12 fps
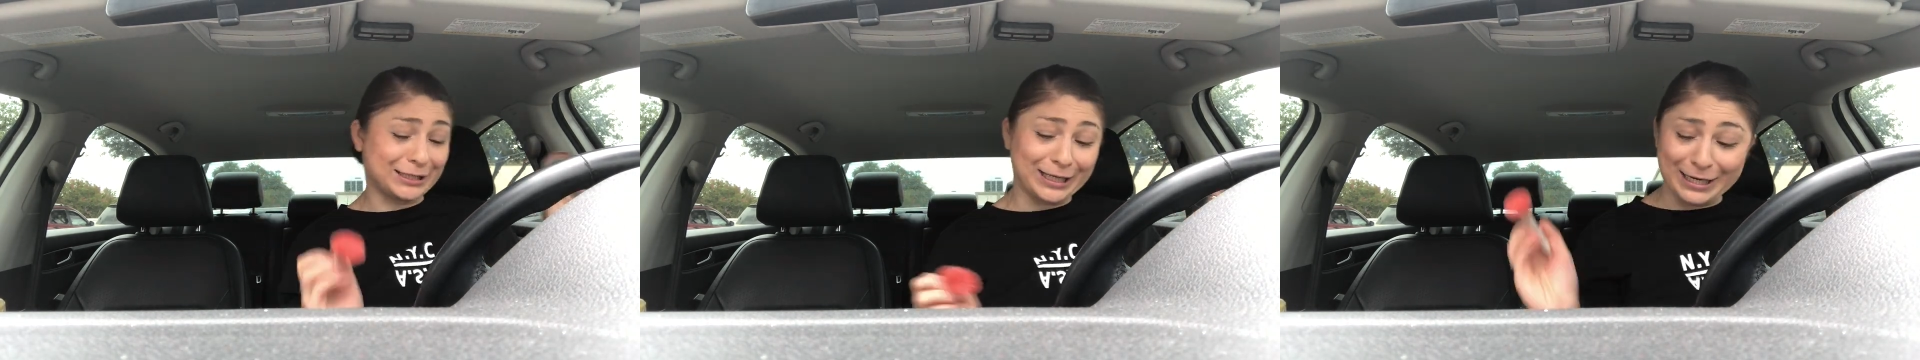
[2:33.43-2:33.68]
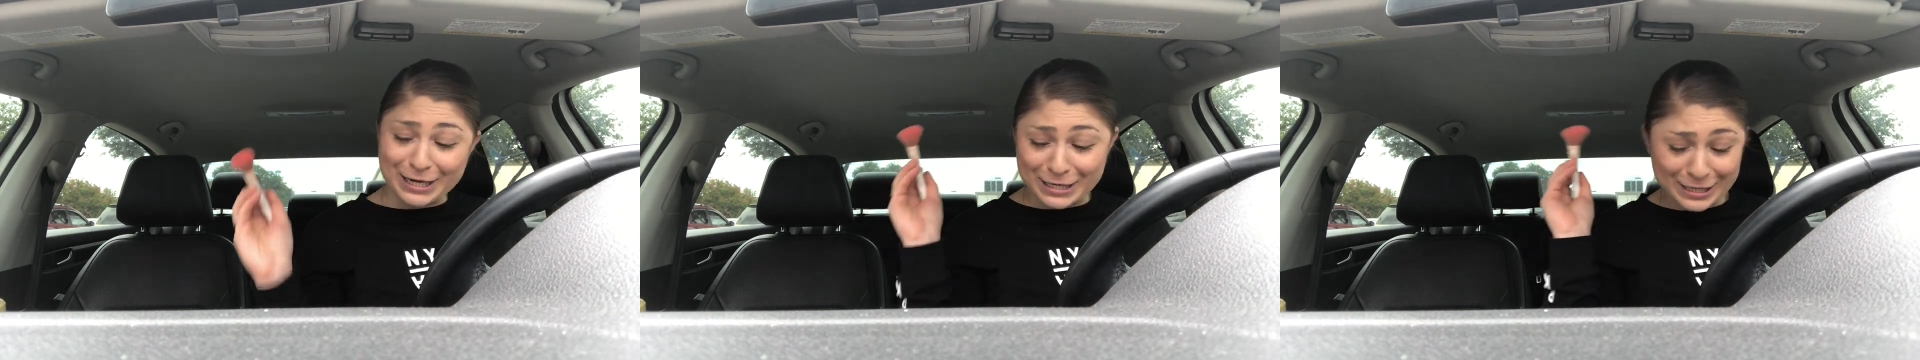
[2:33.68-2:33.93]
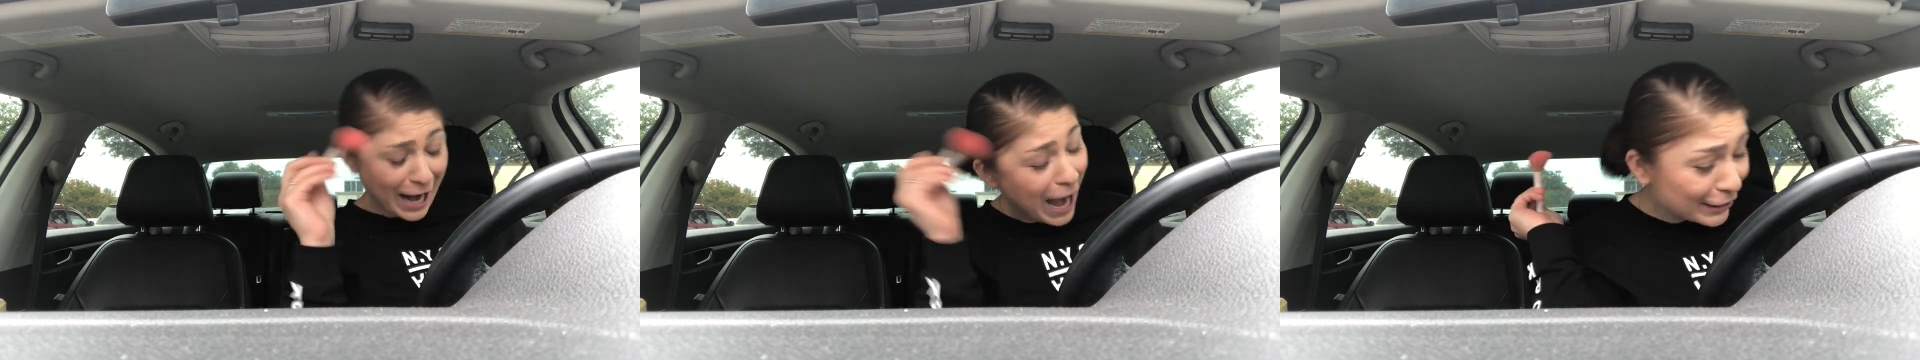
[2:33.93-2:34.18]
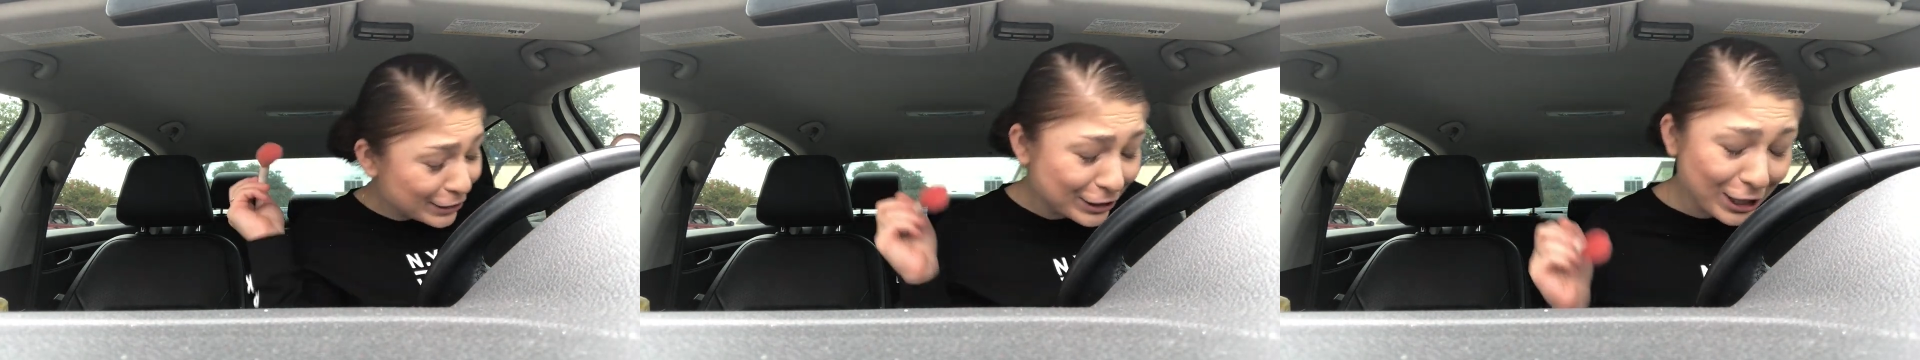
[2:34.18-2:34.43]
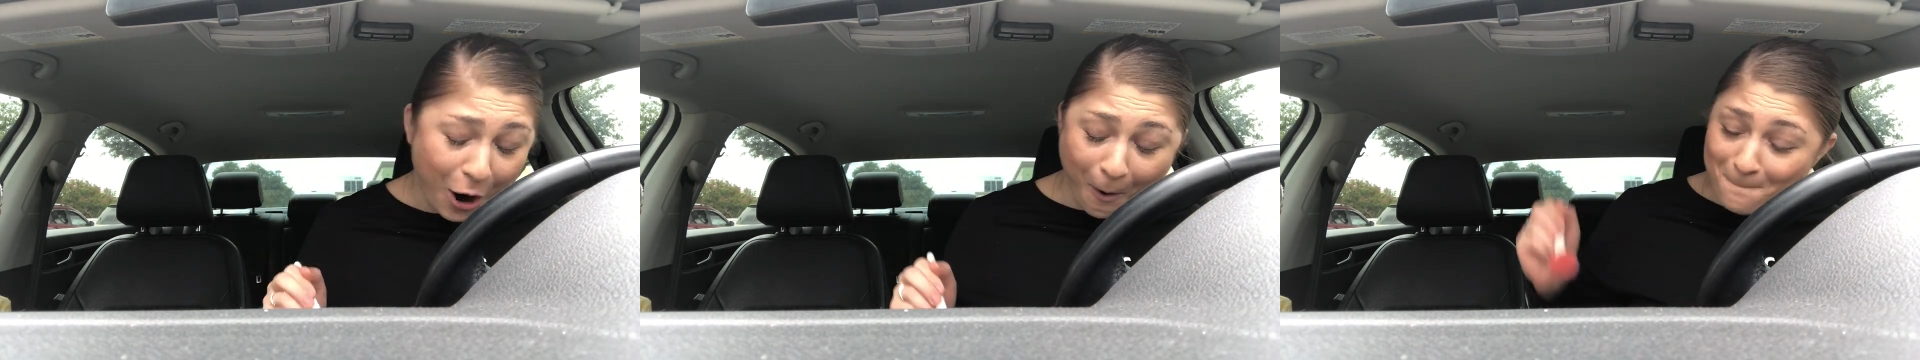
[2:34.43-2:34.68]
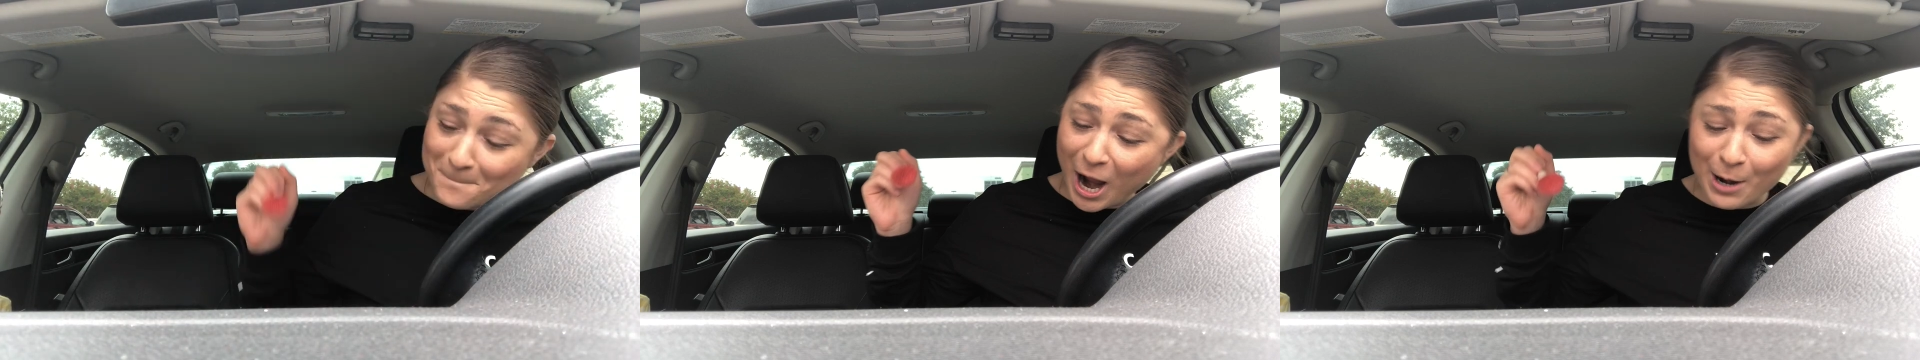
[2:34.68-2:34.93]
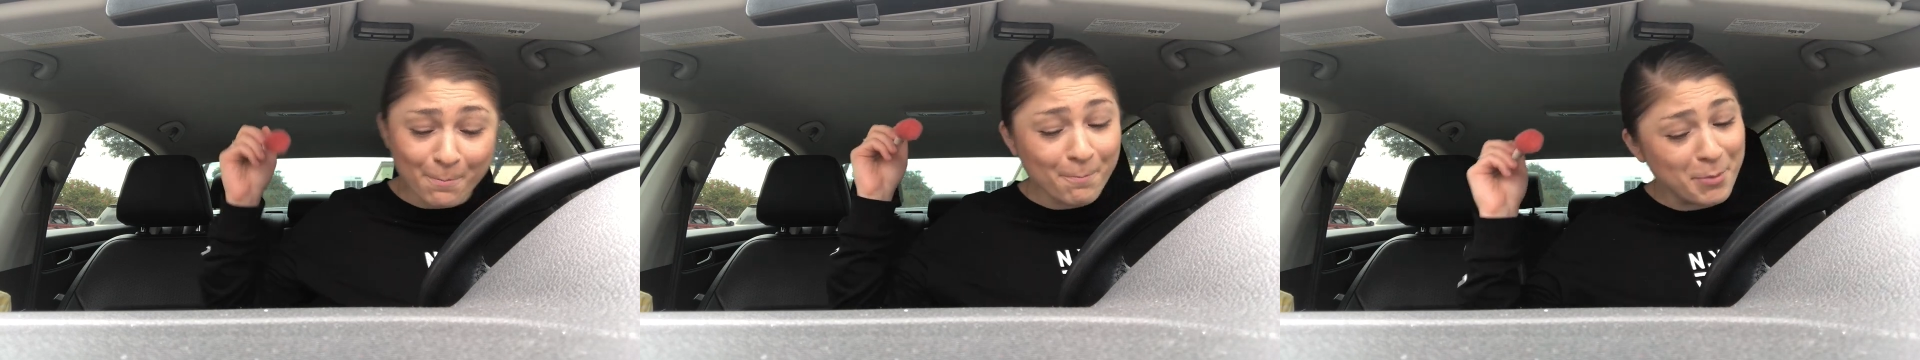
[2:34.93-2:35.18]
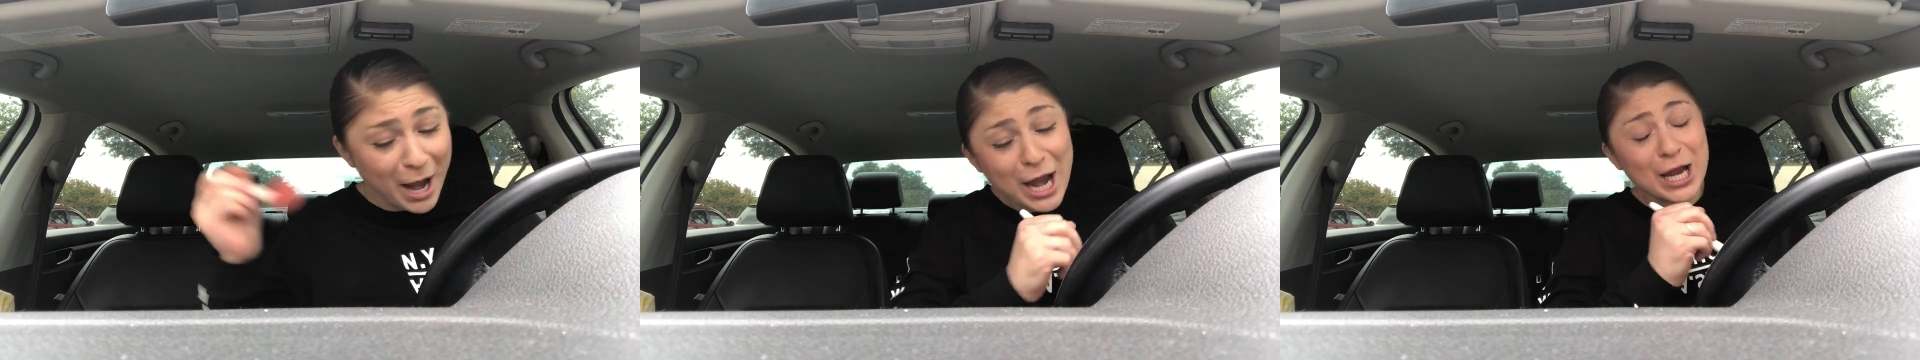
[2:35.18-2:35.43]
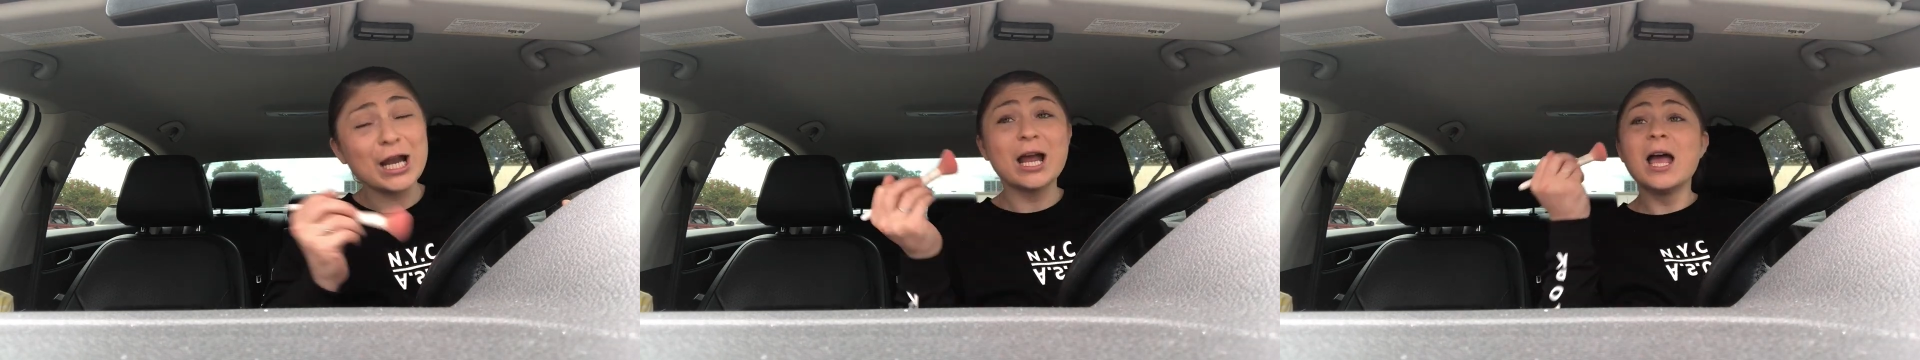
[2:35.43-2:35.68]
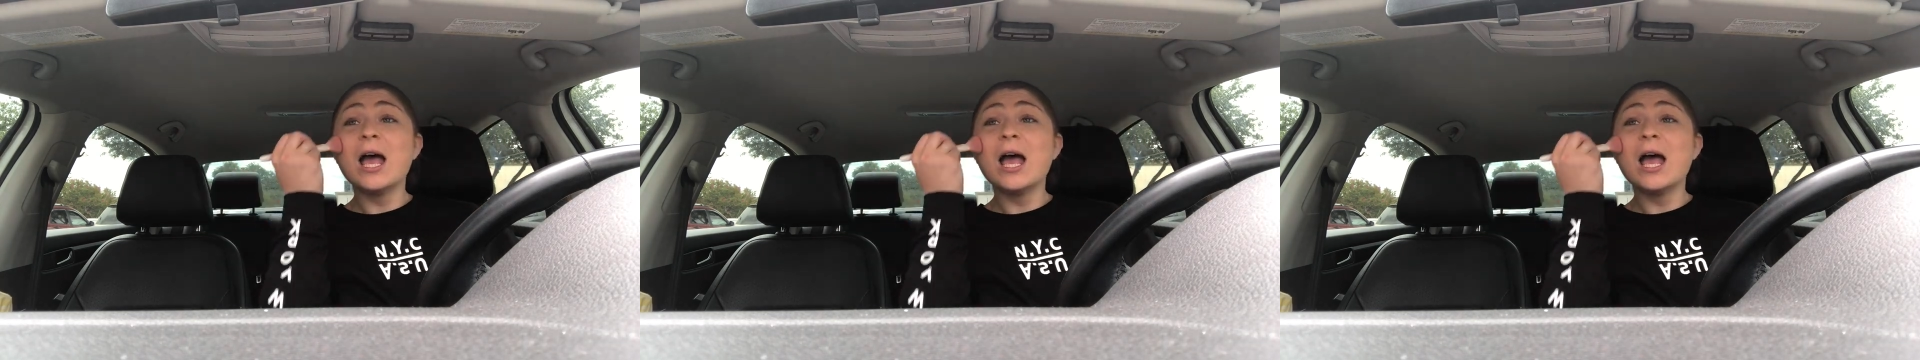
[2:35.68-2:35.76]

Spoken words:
tonight, baby.